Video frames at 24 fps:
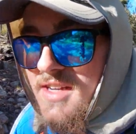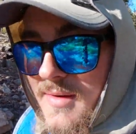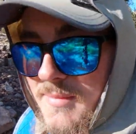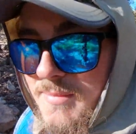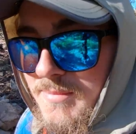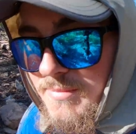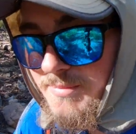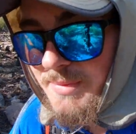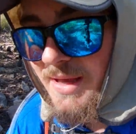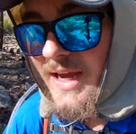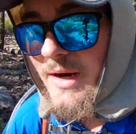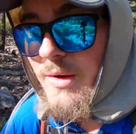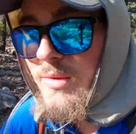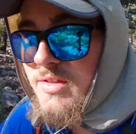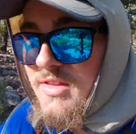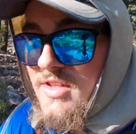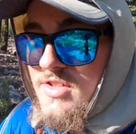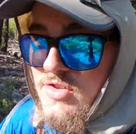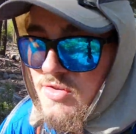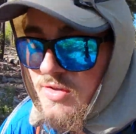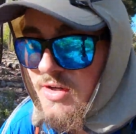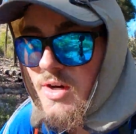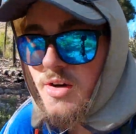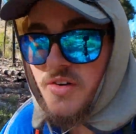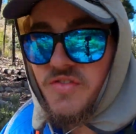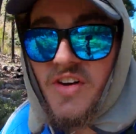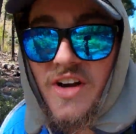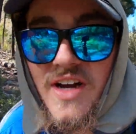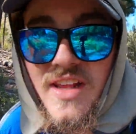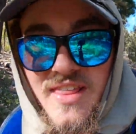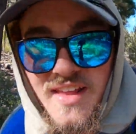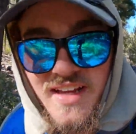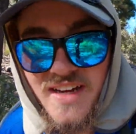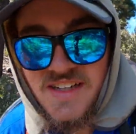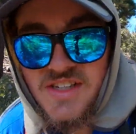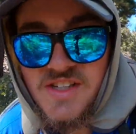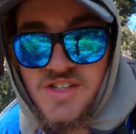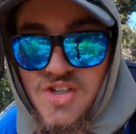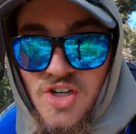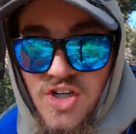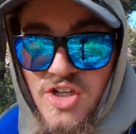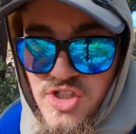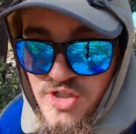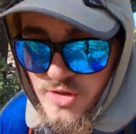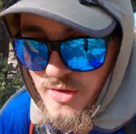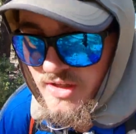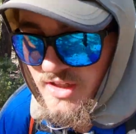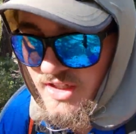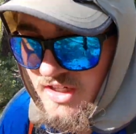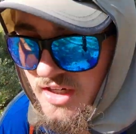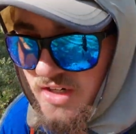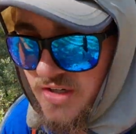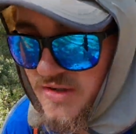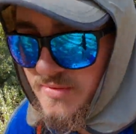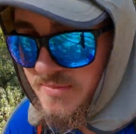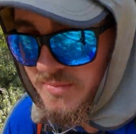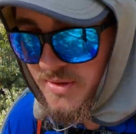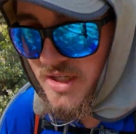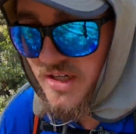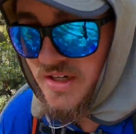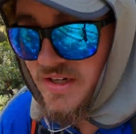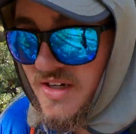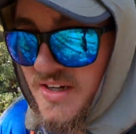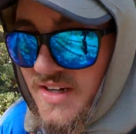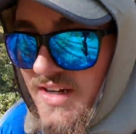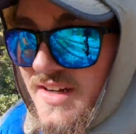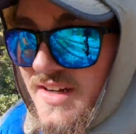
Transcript: up back with this road. If anything, I just took a shortcut, but